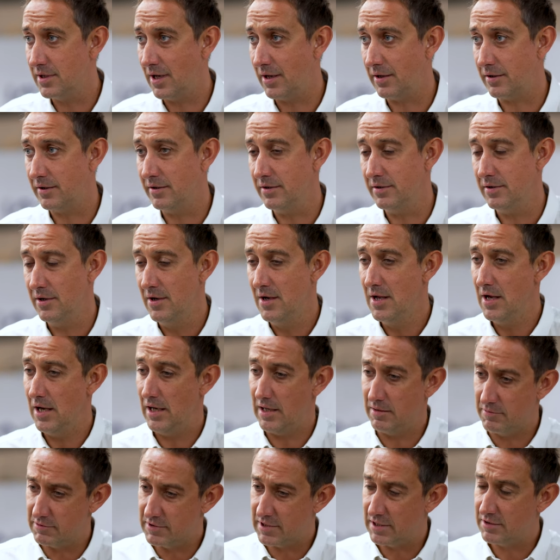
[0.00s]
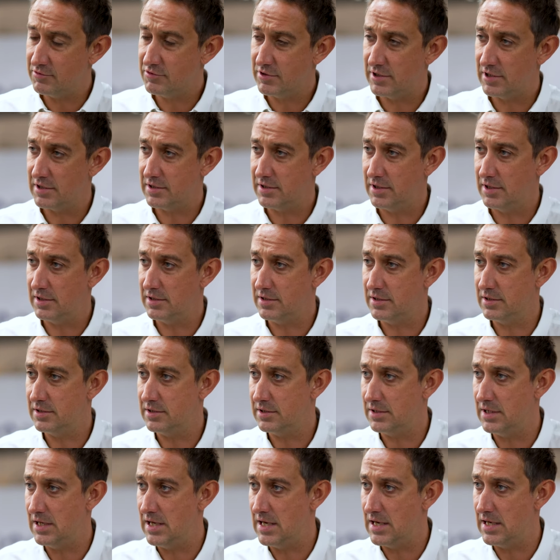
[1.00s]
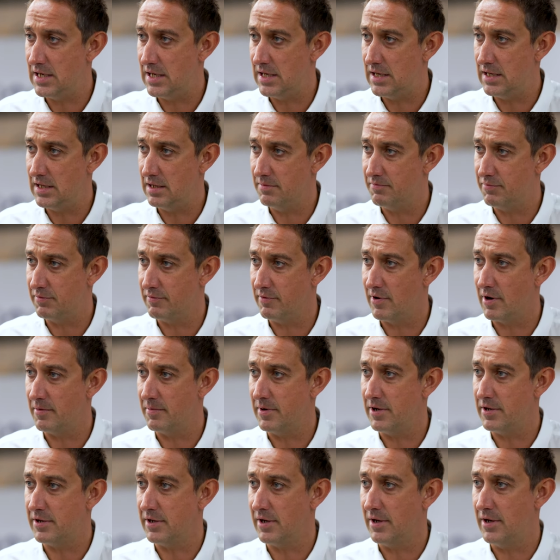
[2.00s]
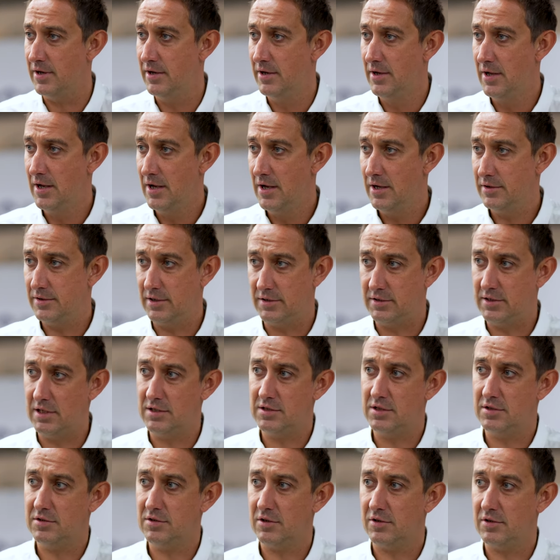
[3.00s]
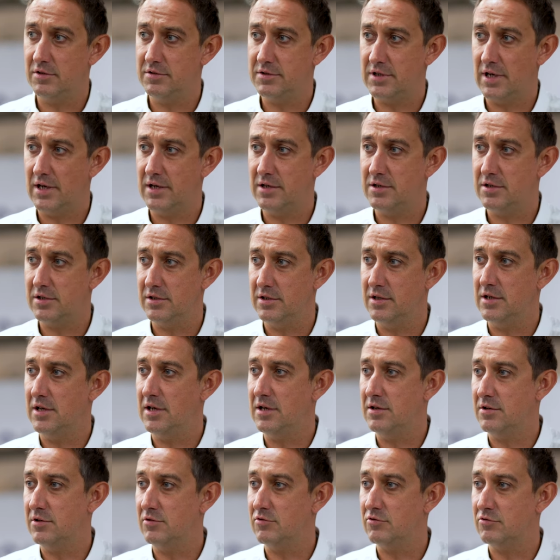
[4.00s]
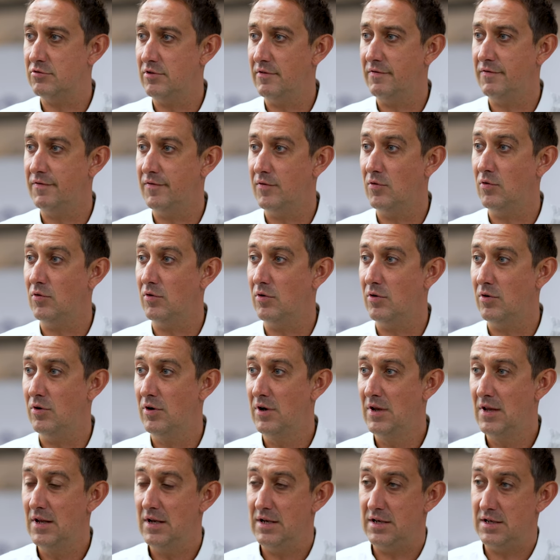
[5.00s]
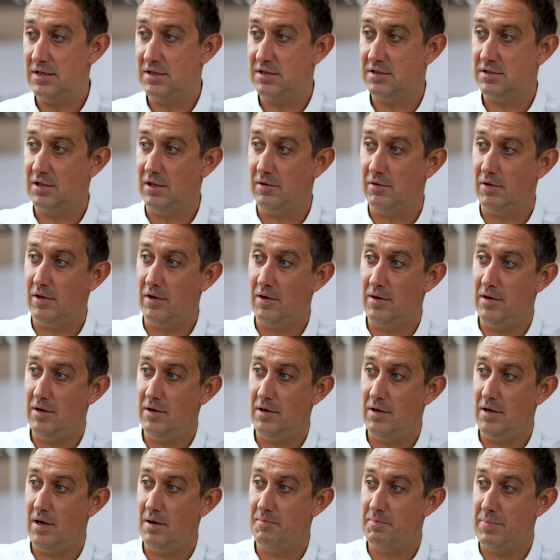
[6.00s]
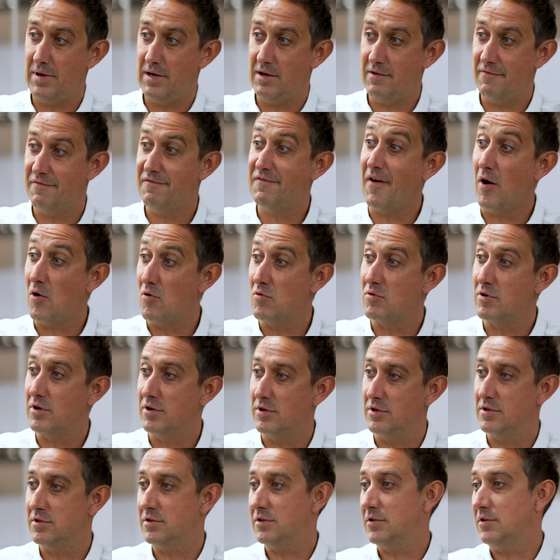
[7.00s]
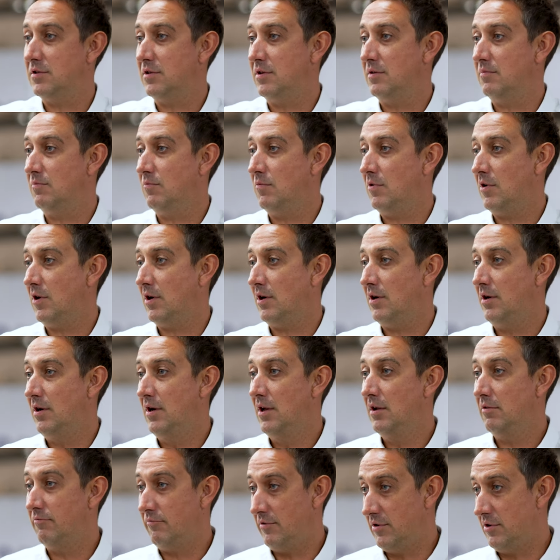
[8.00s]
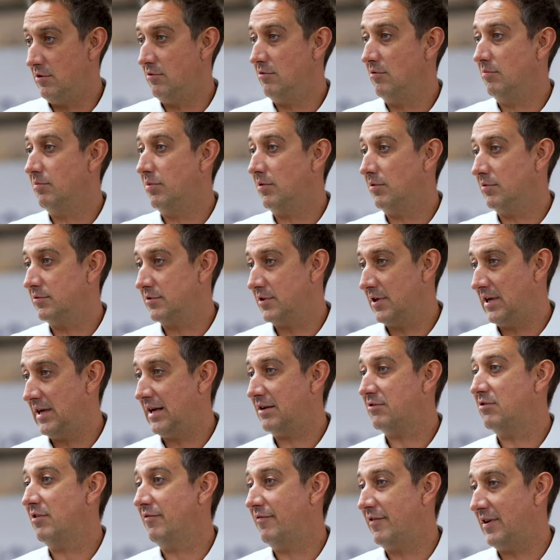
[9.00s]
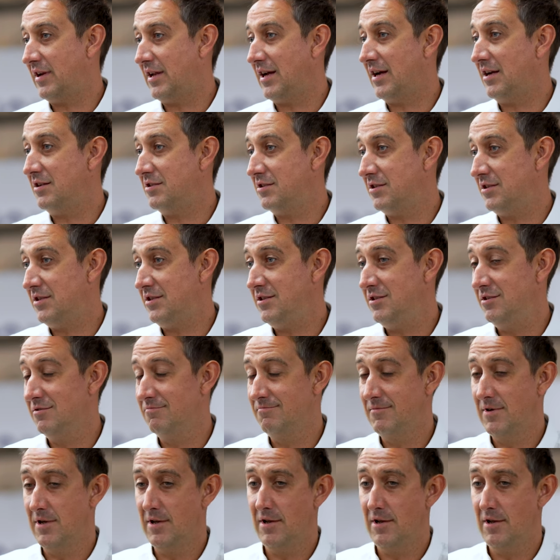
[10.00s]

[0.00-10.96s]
sectors. And it was interesting to see in the barometer, the digitisation and Industry 4 is still a bigger focus than what renewables and electrification is.